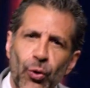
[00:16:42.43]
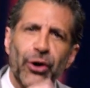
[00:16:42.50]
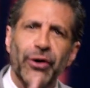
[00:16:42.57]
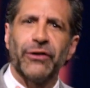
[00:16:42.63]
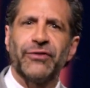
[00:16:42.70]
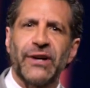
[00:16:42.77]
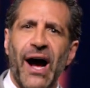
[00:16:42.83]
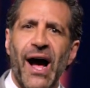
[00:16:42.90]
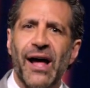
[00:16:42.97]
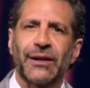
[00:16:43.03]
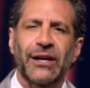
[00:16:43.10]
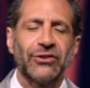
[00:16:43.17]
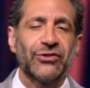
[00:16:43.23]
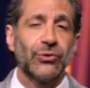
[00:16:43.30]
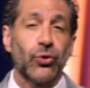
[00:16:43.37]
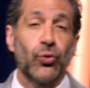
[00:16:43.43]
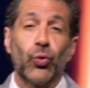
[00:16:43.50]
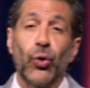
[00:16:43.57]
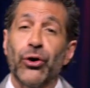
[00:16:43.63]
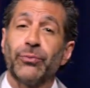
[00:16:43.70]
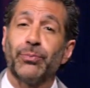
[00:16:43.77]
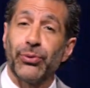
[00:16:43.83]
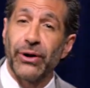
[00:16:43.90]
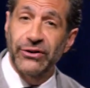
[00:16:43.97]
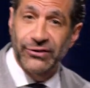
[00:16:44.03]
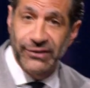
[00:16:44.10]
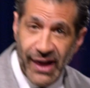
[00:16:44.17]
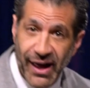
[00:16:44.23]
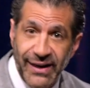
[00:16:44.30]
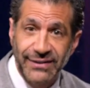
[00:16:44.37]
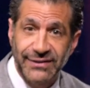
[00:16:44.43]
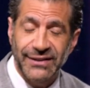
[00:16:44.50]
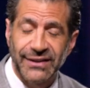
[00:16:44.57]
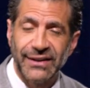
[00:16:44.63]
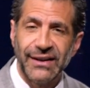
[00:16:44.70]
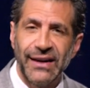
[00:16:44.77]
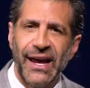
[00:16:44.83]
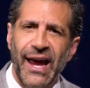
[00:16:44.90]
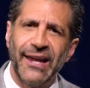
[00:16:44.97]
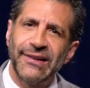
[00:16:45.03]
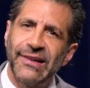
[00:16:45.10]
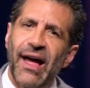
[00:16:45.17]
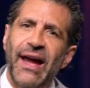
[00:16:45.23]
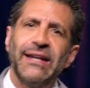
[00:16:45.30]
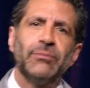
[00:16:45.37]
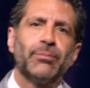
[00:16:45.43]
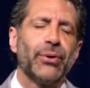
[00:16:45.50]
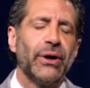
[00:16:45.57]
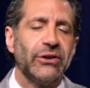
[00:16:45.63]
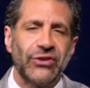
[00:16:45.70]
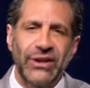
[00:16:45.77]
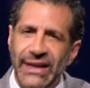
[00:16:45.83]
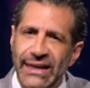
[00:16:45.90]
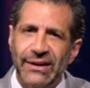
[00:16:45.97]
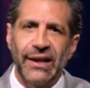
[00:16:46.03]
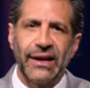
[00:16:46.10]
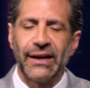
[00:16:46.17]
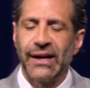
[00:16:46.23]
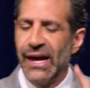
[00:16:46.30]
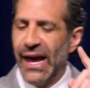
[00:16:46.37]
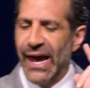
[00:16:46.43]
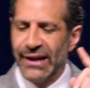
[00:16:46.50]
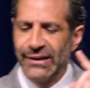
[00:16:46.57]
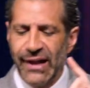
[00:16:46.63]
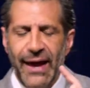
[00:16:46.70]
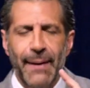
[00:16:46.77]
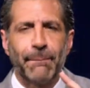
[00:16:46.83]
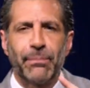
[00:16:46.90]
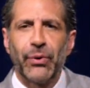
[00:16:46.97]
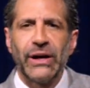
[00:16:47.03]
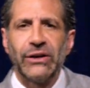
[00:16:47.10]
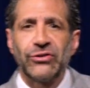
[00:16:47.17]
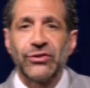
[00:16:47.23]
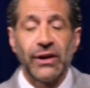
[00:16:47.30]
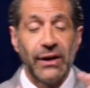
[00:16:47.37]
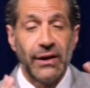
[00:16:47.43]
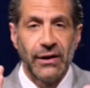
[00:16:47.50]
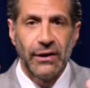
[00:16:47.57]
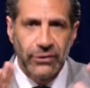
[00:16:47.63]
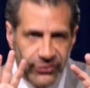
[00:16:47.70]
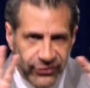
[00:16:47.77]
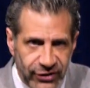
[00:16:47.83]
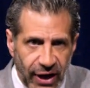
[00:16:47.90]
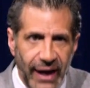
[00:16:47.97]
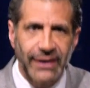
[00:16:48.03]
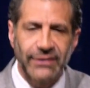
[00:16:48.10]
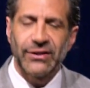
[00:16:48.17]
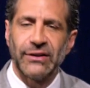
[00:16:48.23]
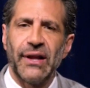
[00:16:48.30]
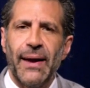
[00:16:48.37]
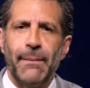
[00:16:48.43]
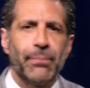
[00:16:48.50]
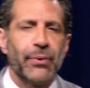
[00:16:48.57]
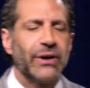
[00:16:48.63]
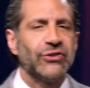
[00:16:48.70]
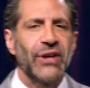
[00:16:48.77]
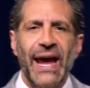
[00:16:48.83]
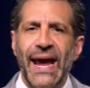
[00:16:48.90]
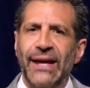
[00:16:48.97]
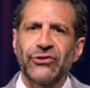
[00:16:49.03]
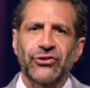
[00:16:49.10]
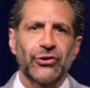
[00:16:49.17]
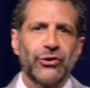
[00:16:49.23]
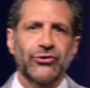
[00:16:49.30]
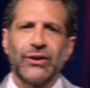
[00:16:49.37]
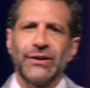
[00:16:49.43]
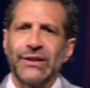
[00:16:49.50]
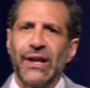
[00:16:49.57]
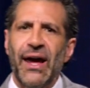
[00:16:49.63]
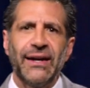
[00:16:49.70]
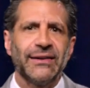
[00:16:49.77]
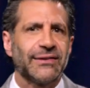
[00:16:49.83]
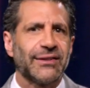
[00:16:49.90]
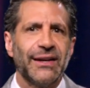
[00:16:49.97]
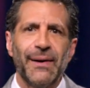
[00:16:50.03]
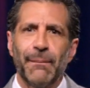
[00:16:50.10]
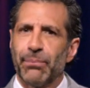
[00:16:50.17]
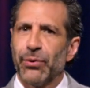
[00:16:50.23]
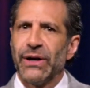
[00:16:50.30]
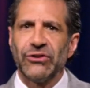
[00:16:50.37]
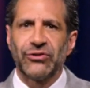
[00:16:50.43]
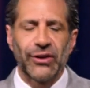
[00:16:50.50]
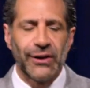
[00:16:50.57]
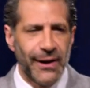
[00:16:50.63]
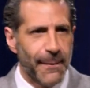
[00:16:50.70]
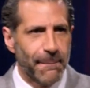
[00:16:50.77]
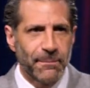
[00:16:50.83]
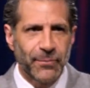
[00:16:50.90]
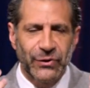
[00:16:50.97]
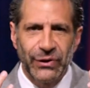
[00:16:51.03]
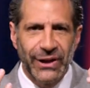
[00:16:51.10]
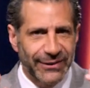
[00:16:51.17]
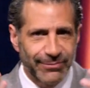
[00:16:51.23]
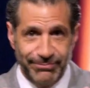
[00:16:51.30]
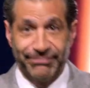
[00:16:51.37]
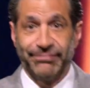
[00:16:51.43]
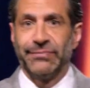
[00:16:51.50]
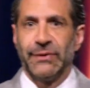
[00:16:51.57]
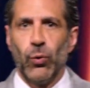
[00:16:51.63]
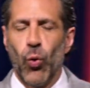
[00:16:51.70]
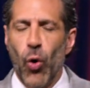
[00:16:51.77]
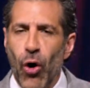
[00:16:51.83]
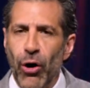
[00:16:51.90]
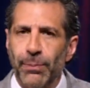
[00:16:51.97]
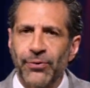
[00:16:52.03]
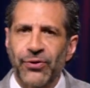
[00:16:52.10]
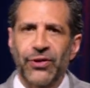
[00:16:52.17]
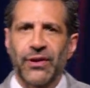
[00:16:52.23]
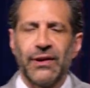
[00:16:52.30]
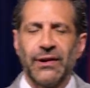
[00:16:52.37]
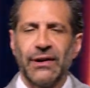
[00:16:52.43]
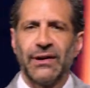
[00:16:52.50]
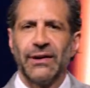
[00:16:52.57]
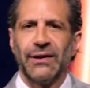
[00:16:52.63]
word of God, because the word brings light, and light brings healing, and light brings sight, and light brings answers, and light brings warmth.